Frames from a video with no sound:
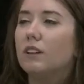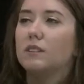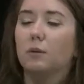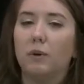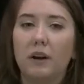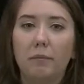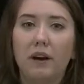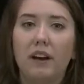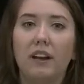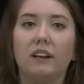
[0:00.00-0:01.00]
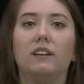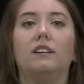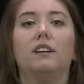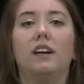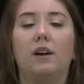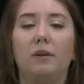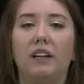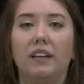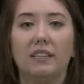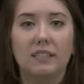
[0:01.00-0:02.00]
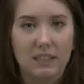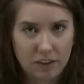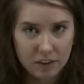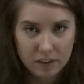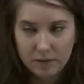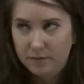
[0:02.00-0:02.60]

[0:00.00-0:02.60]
So 1 bun, and we need to get cereal.